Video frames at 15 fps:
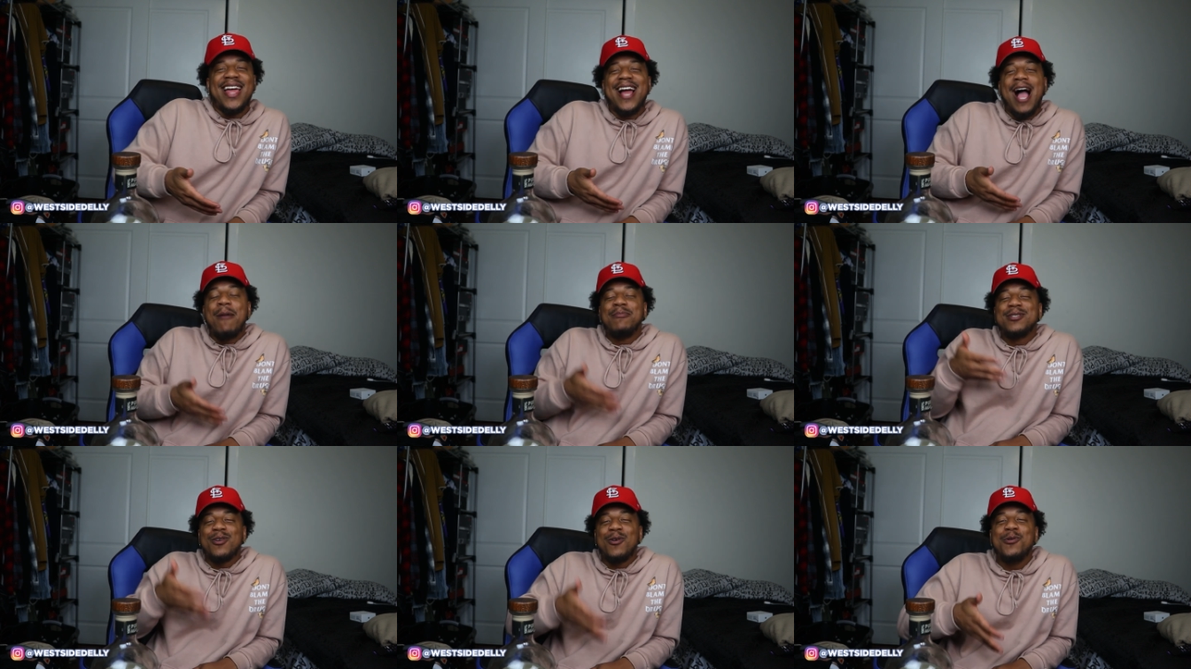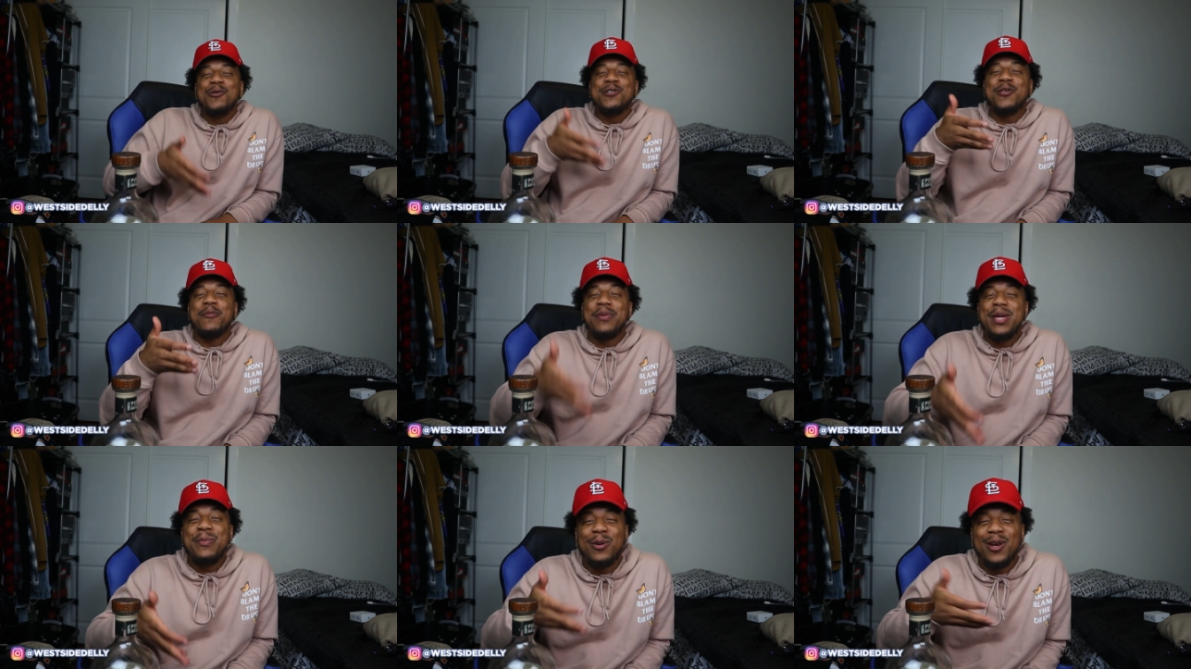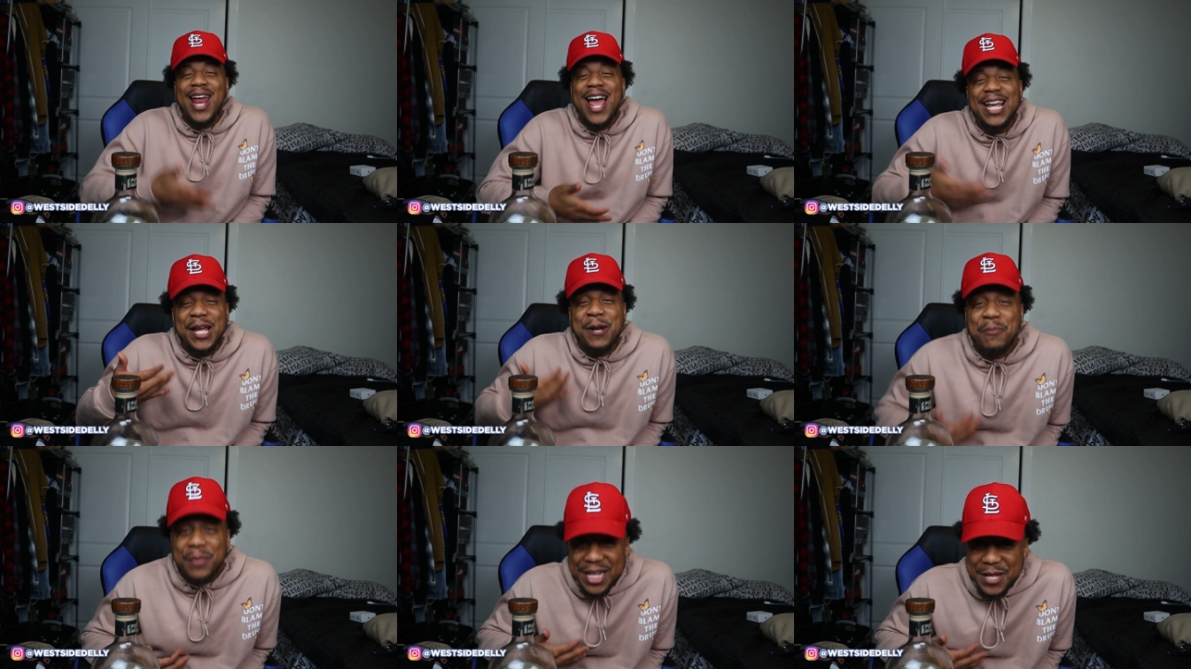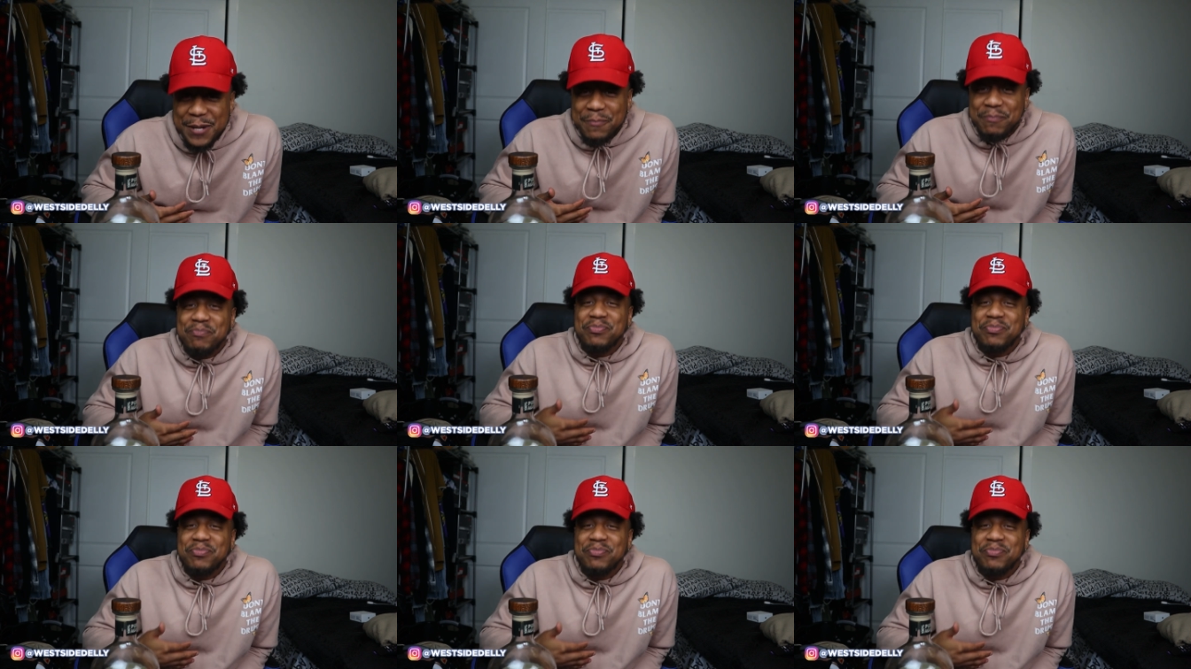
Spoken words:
Like, I'm so used to people liking me